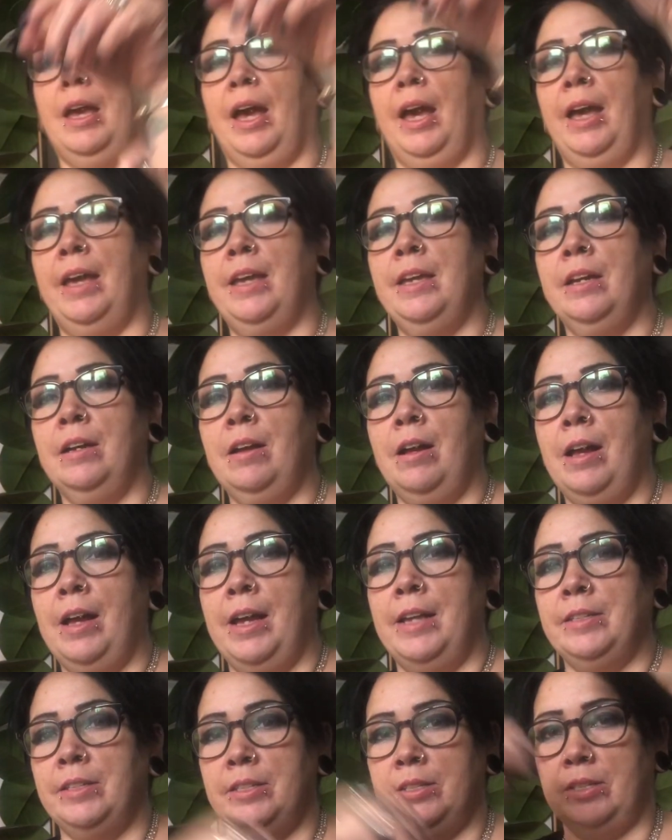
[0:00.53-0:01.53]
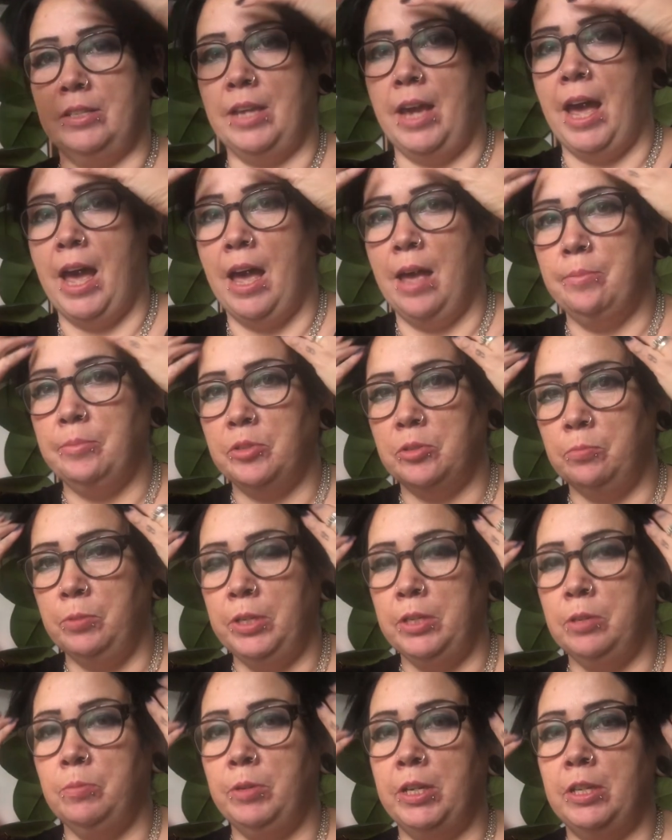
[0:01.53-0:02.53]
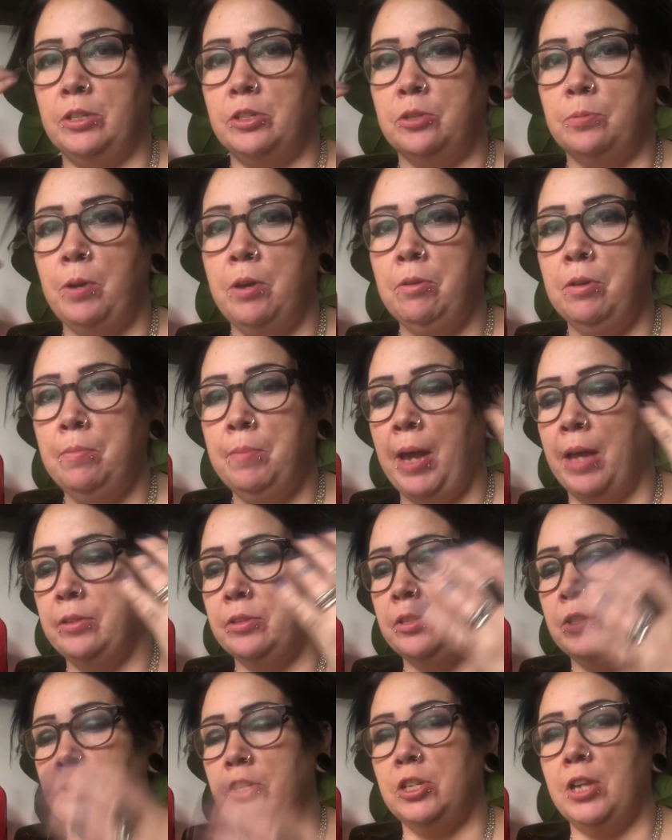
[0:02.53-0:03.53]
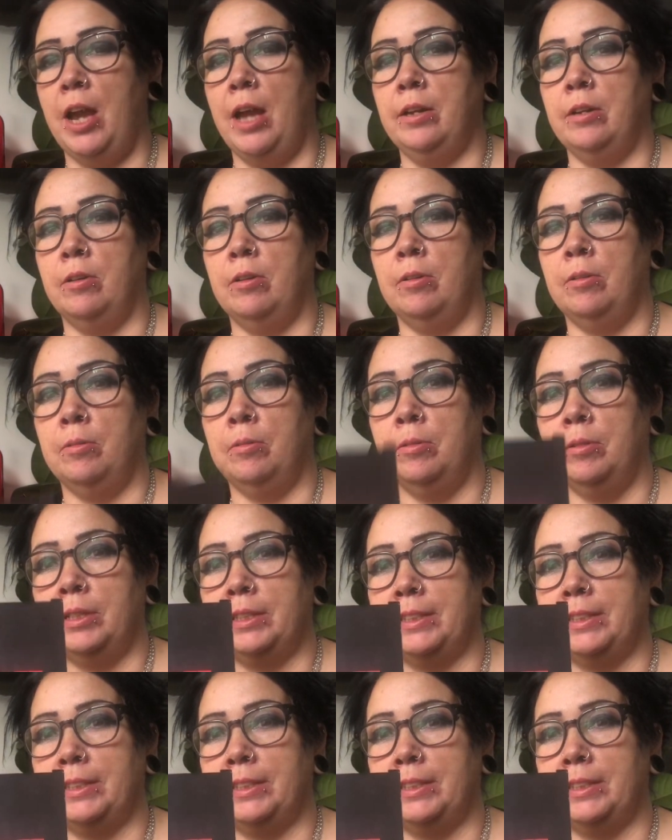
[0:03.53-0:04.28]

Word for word: Hey guys, it's Tams, the Wicked Witch. Welcome back to the channel.